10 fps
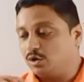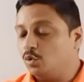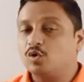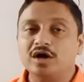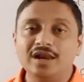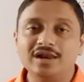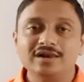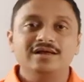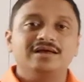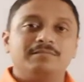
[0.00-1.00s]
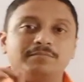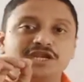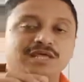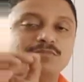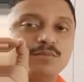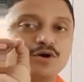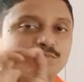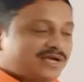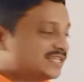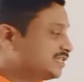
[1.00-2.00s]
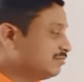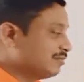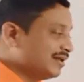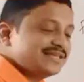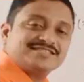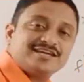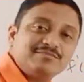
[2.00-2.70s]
local minimum or maximum? Less than